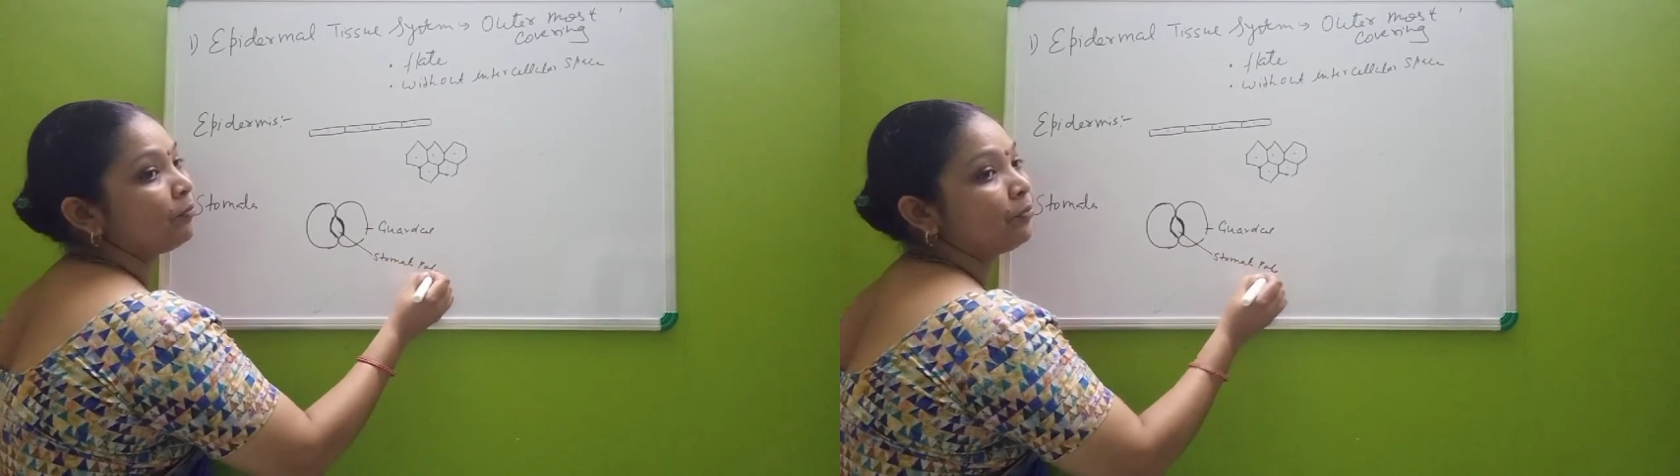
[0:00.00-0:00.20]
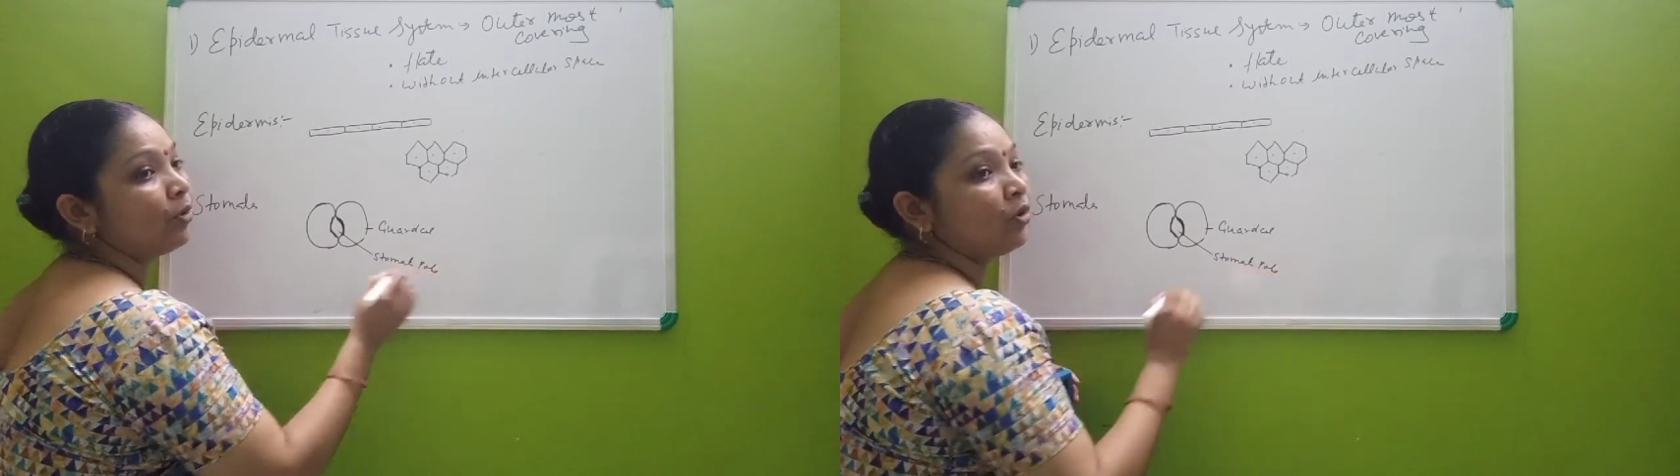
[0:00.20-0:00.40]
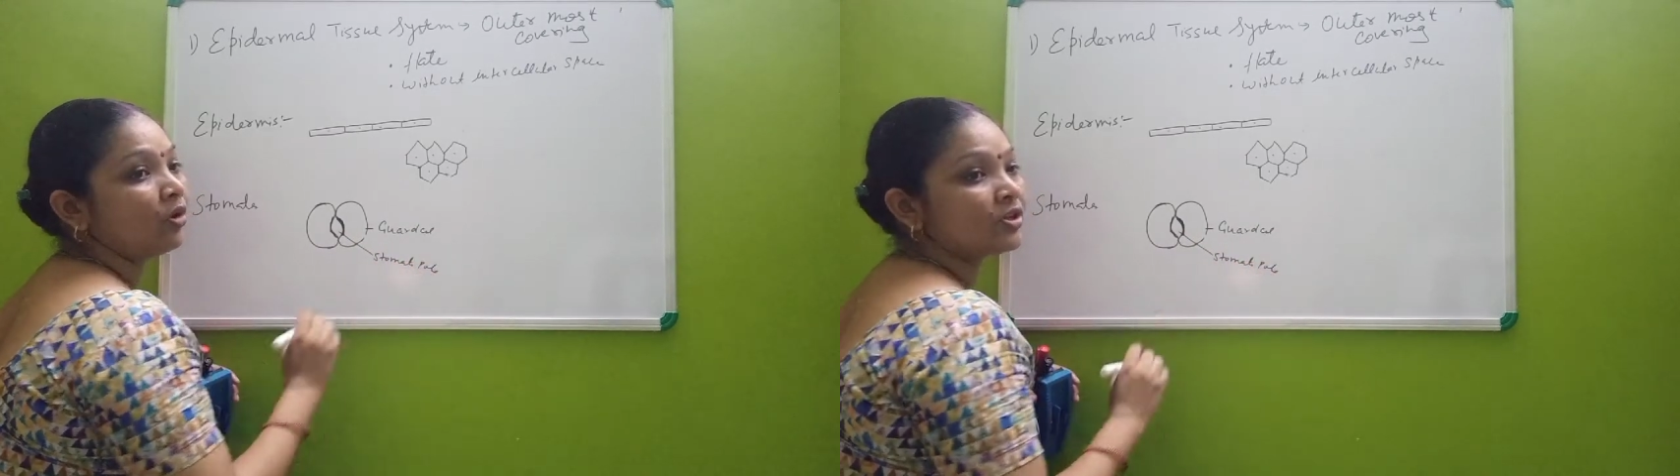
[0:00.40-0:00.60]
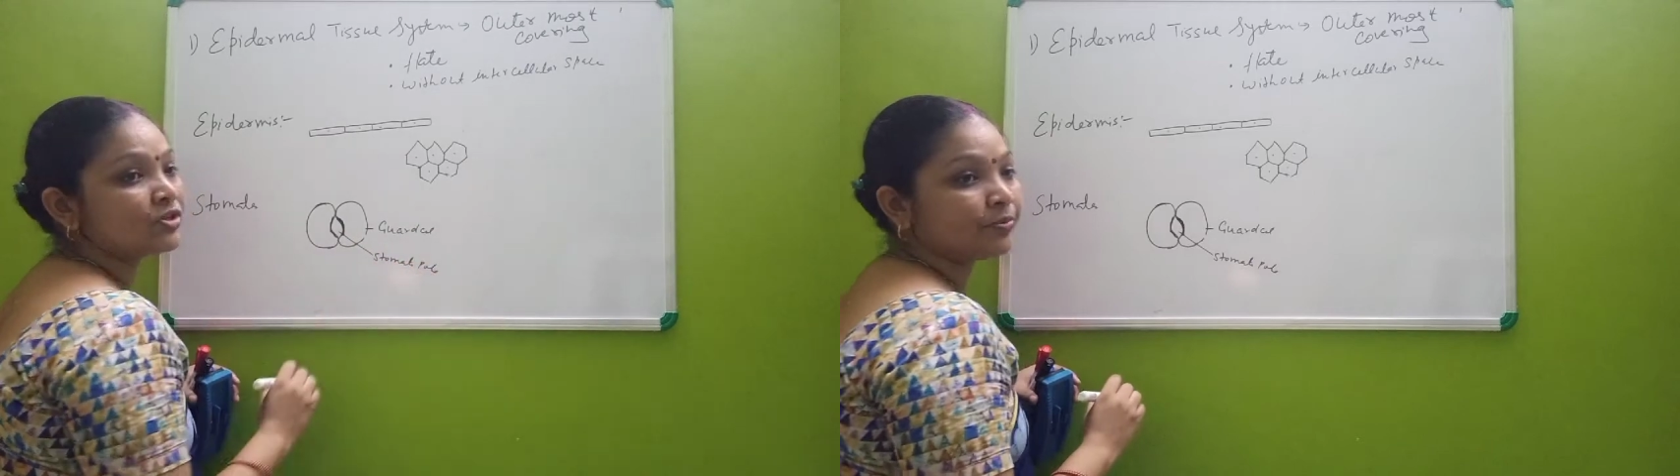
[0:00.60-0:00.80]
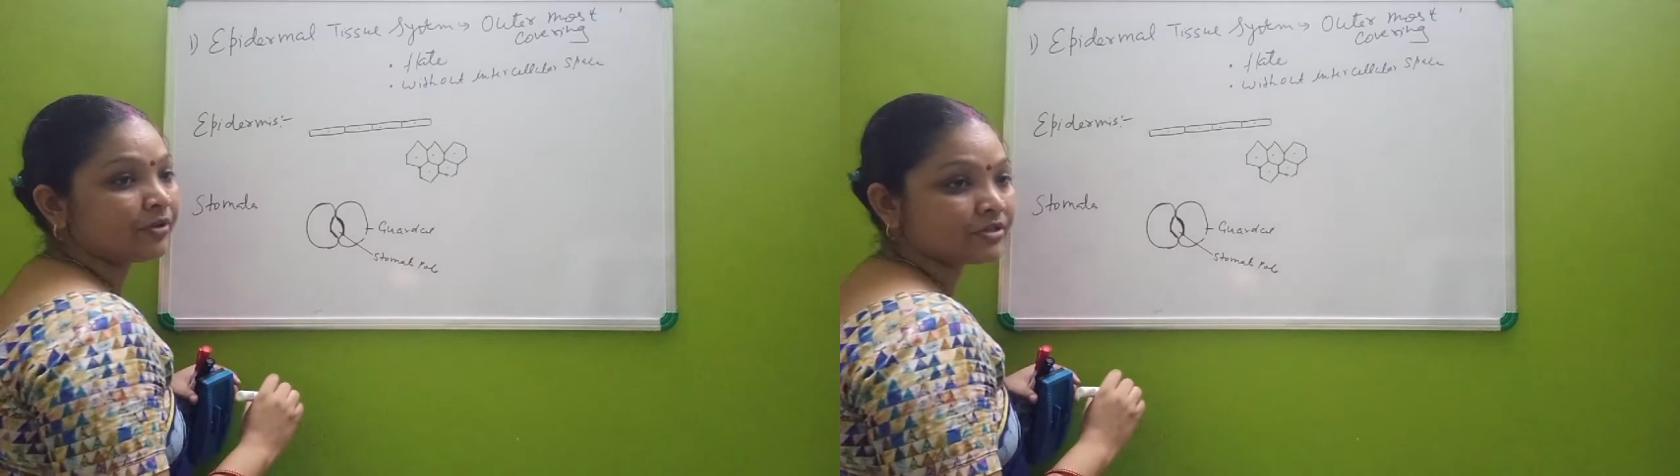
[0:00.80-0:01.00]
pore
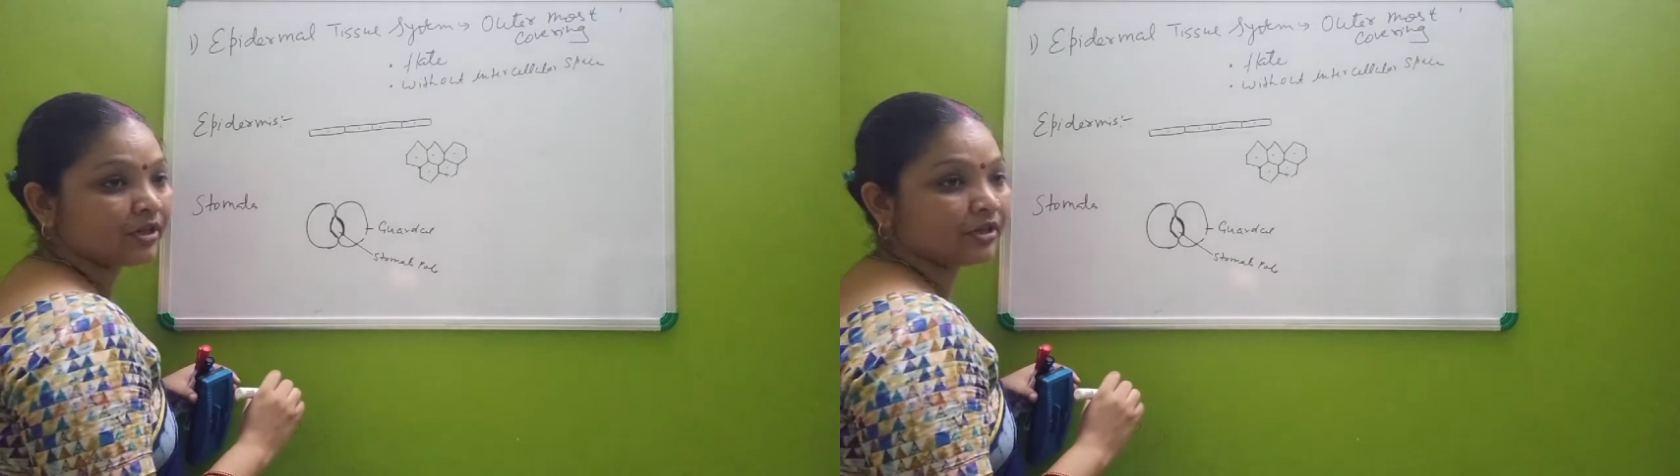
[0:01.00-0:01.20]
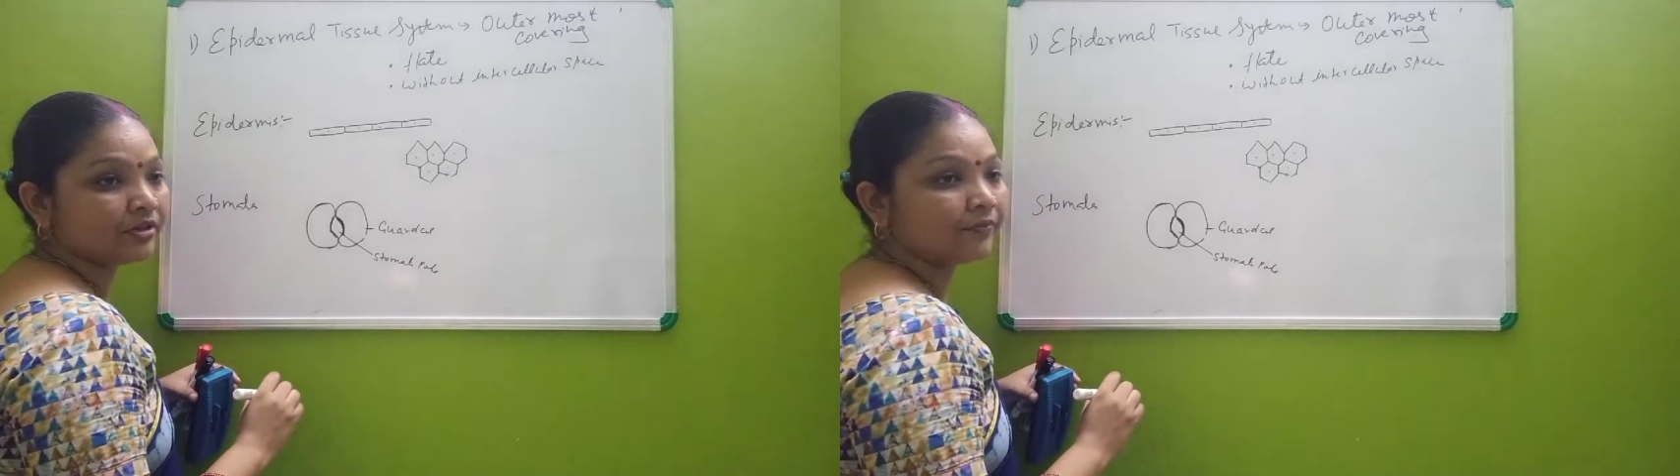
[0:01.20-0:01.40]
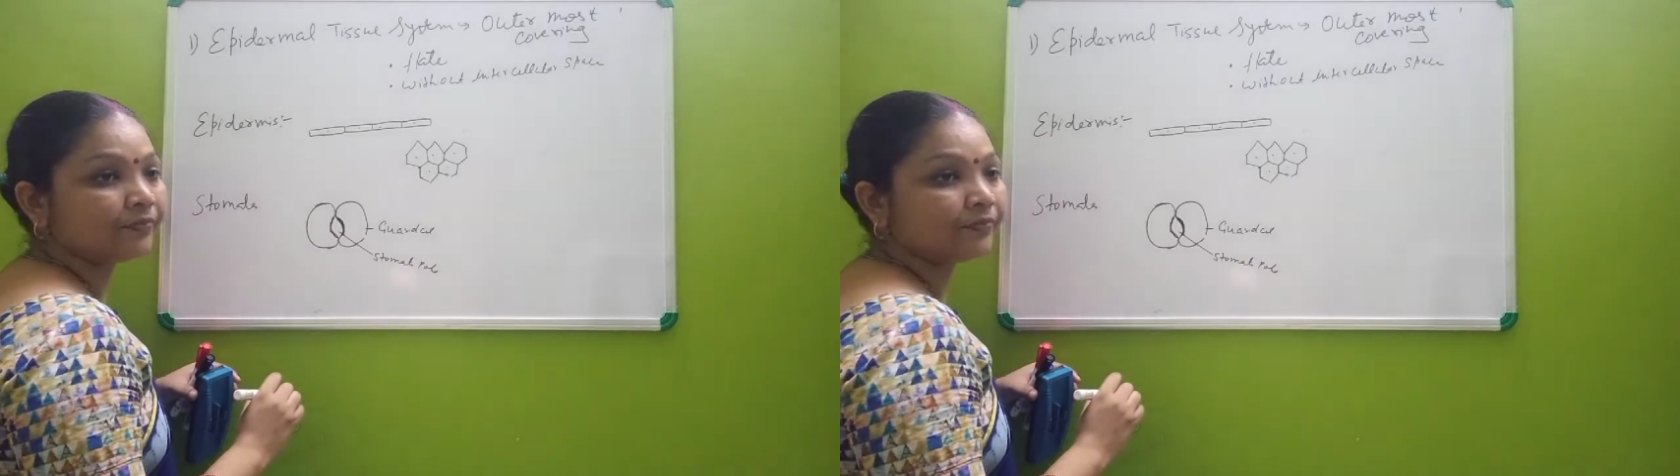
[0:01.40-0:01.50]
is present.